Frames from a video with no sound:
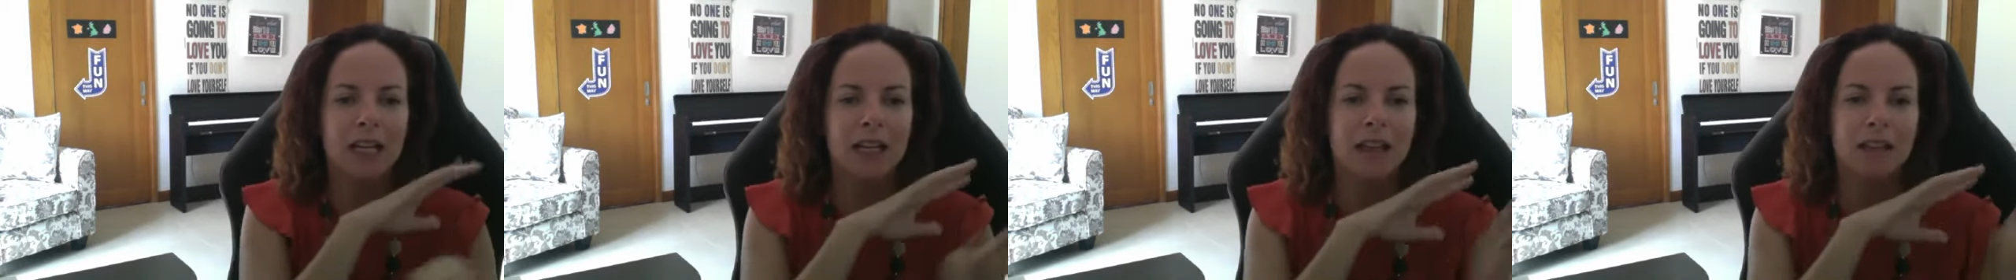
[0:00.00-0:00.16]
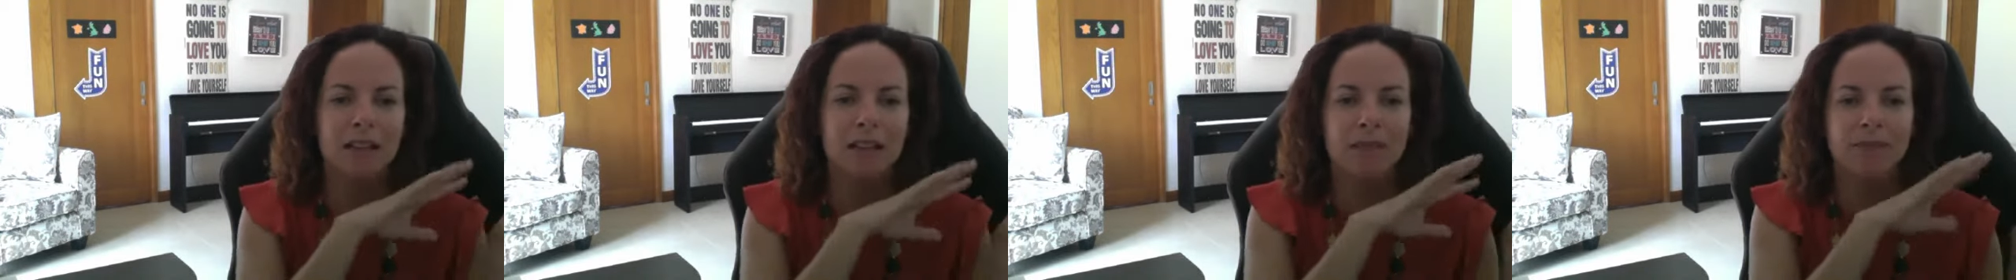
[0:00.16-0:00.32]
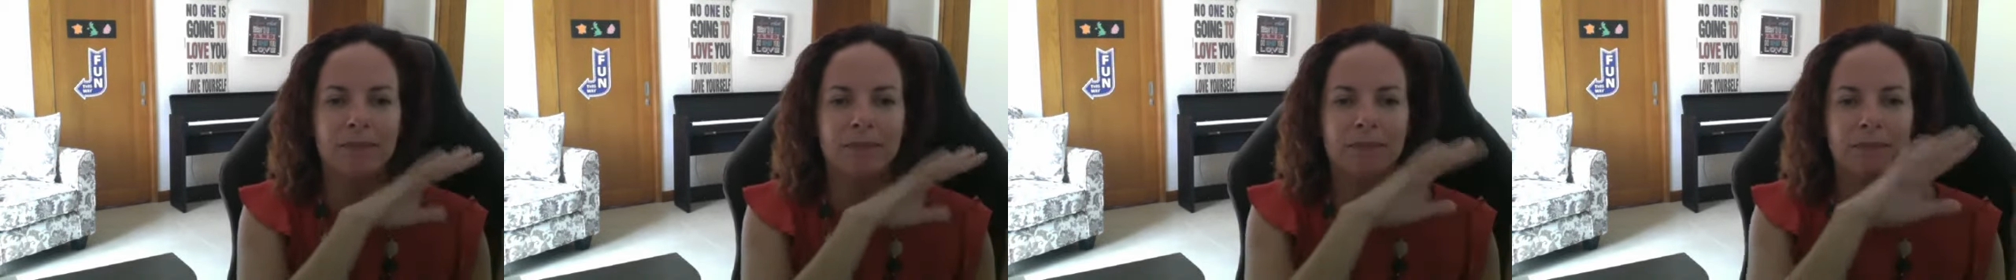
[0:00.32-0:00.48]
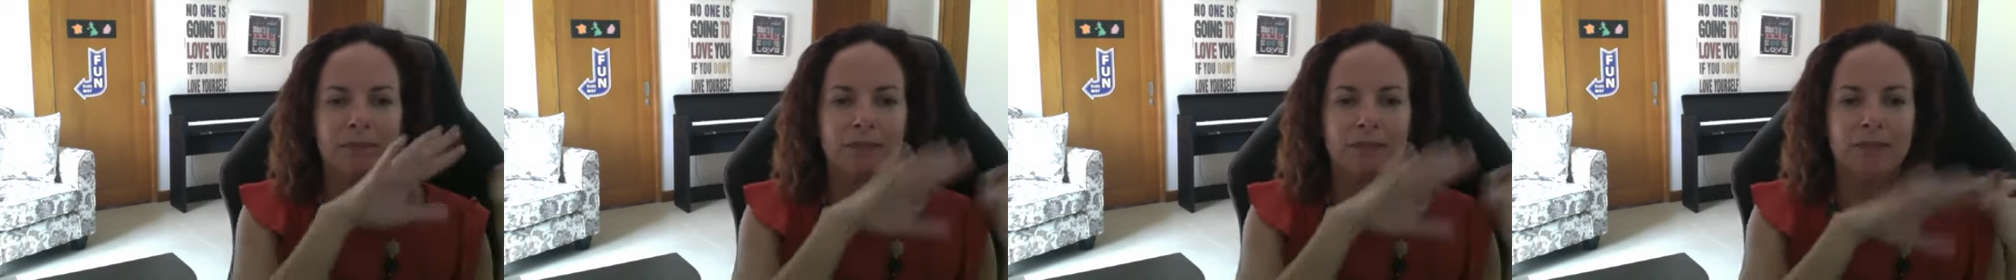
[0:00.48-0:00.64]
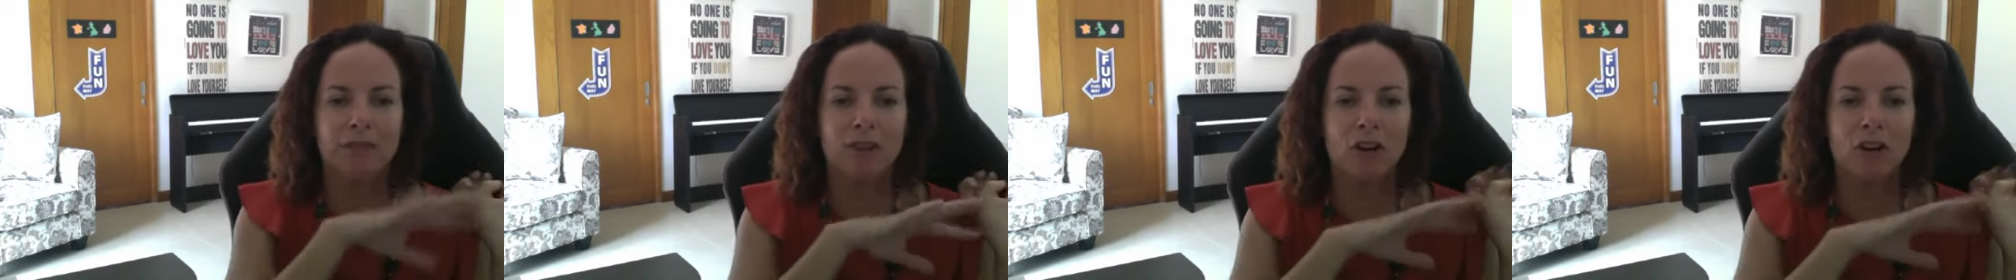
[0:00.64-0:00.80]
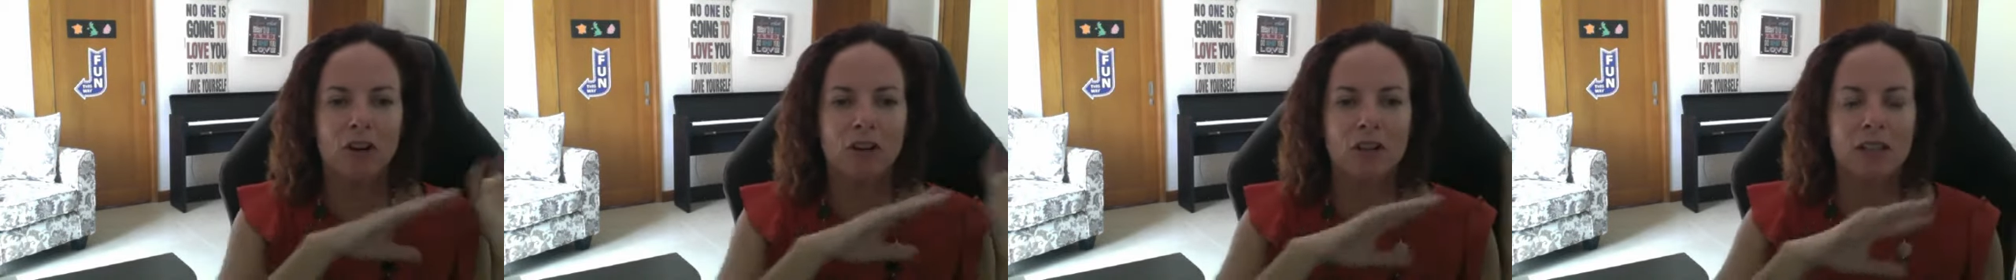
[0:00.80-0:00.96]
little
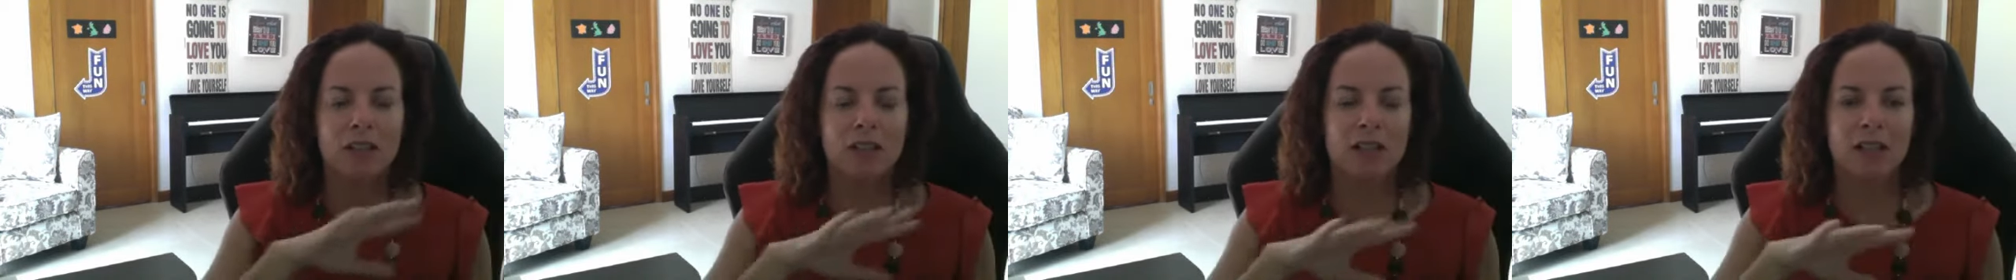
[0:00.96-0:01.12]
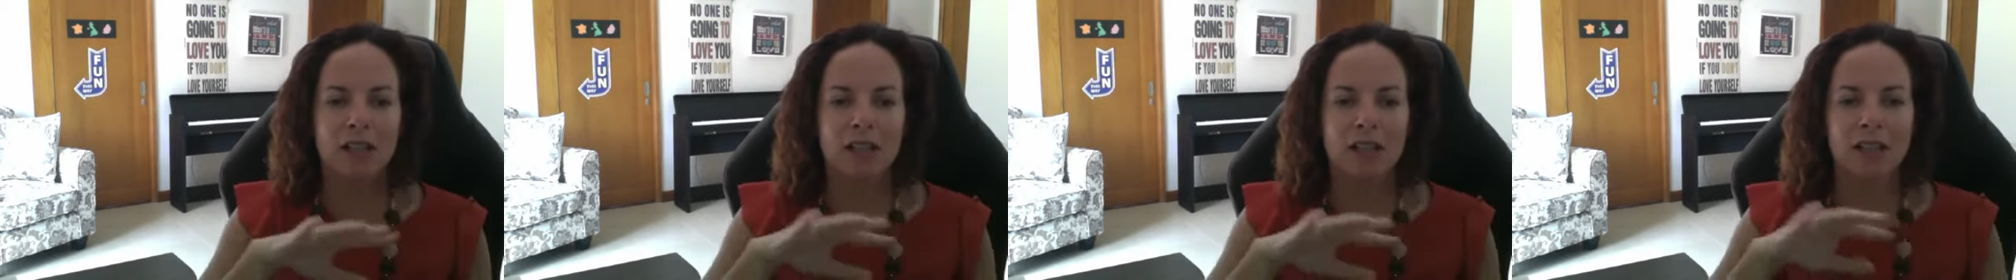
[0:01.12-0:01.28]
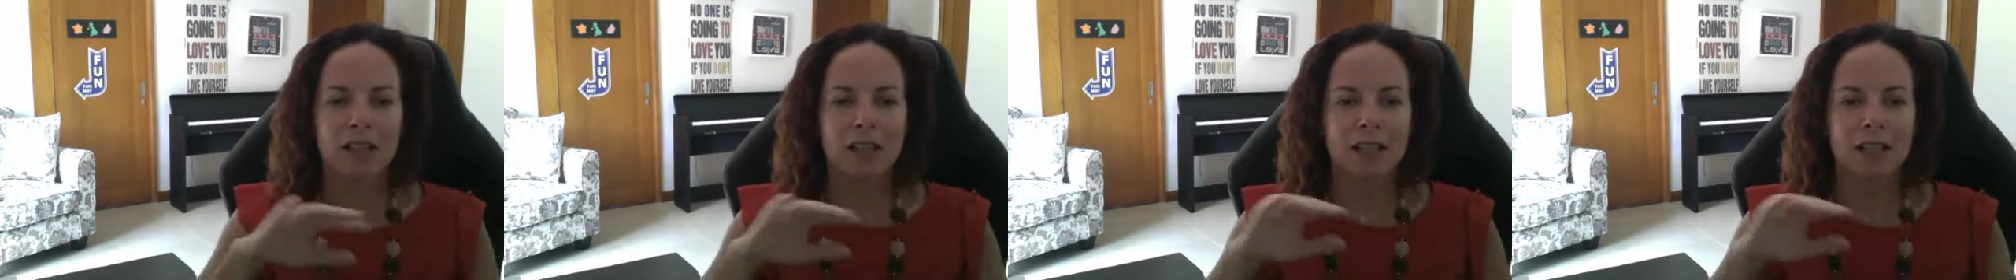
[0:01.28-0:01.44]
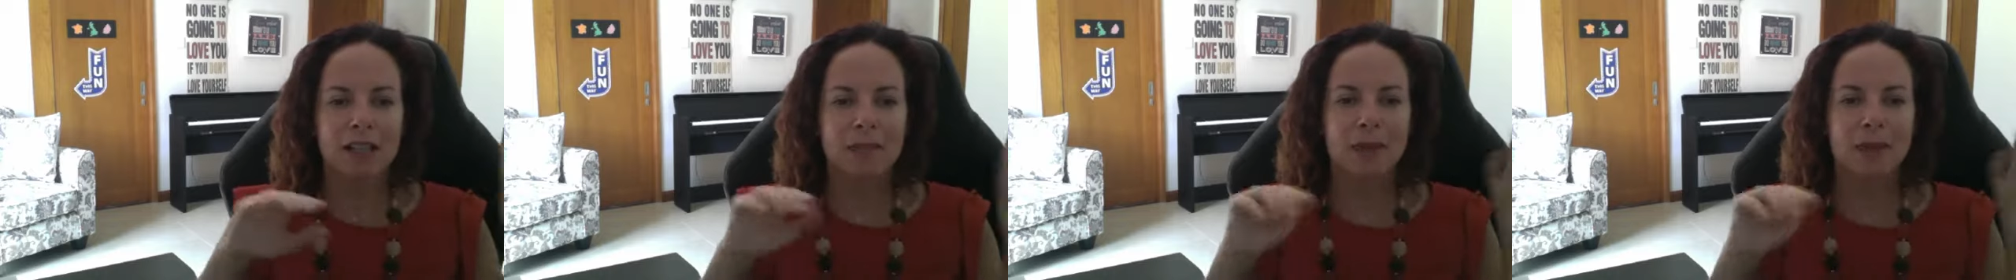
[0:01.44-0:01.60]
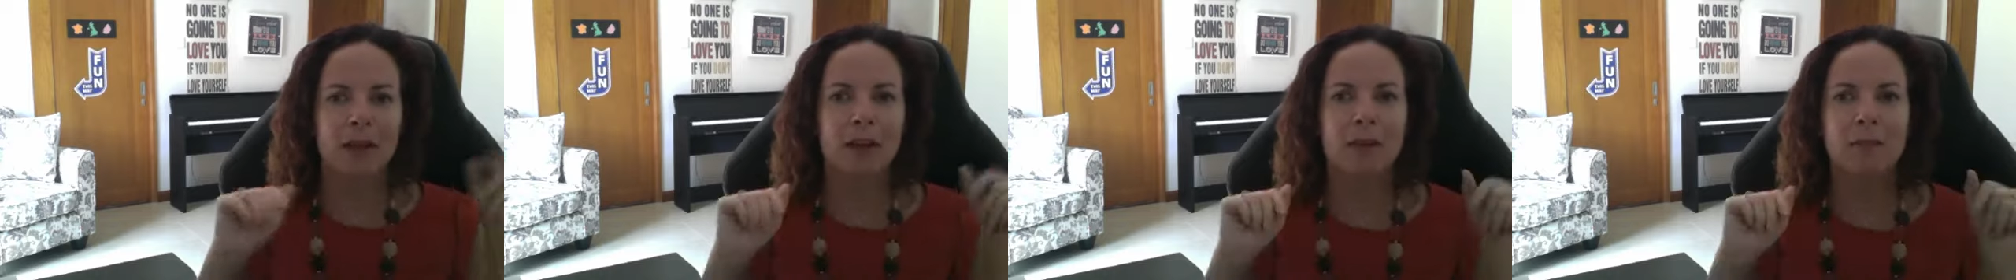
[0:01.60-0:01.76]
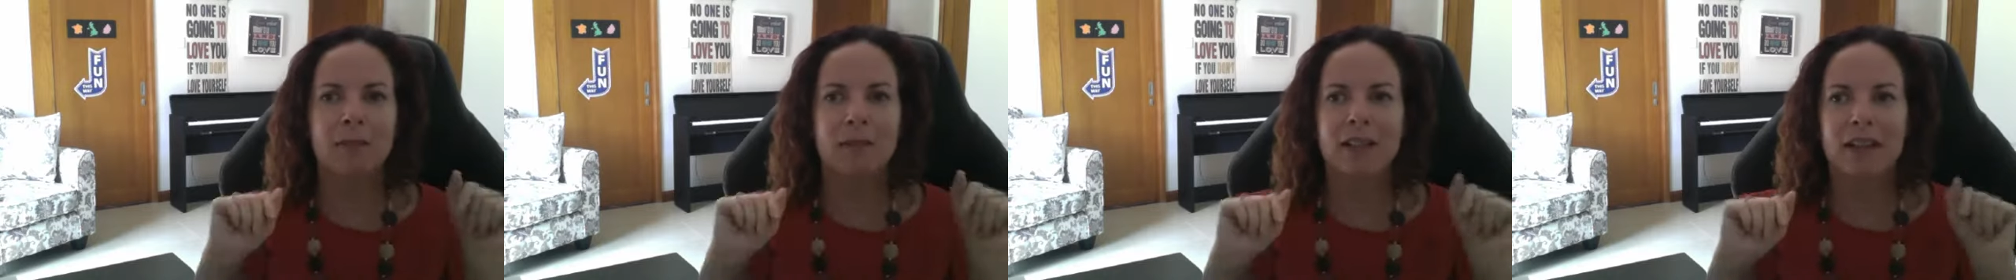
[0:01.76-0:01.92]
frogs and things
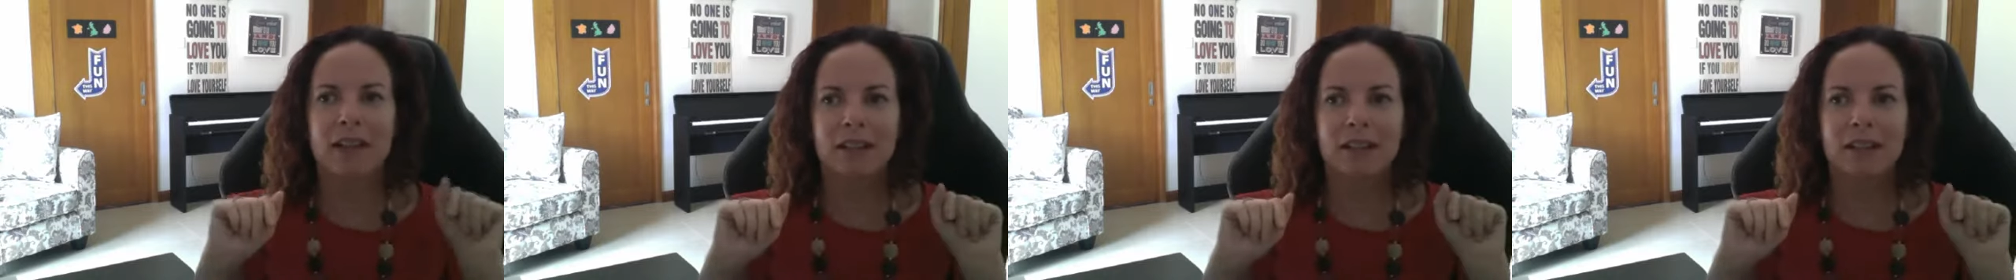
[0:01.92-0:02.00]
behind me.